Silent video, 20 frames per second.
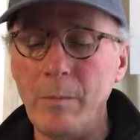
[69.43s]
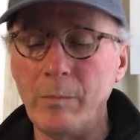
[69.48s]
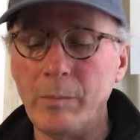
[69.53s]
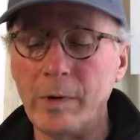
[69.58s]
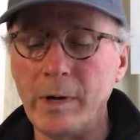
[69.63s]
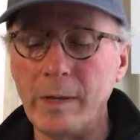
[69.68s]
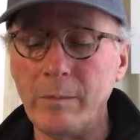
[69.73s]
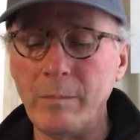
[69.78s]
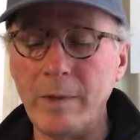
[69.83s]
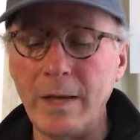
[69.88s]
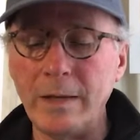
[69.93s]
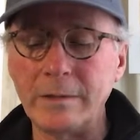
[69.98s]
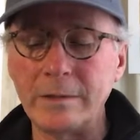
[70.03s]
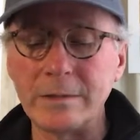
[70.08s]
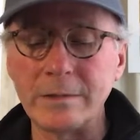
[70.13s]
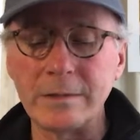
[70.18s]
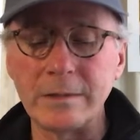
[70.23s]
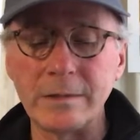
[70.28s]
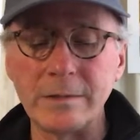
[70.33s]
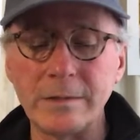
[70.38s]
praying
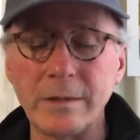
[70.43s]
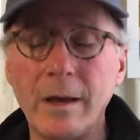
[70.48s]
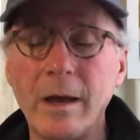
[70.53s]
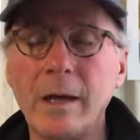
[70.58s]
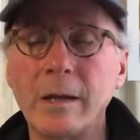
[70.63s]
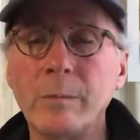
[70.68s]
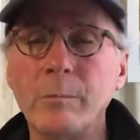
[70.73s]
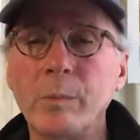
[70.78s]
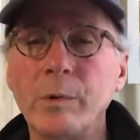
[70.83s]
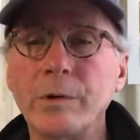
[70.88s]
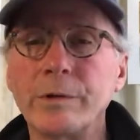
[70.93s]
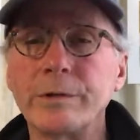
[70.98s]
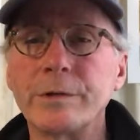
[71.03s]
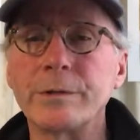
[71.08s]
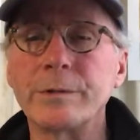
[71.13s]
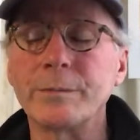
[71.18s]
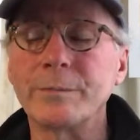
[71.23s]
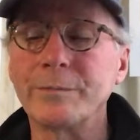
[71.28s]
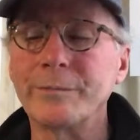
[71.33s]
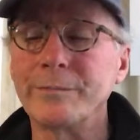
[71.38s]
mantises on a bush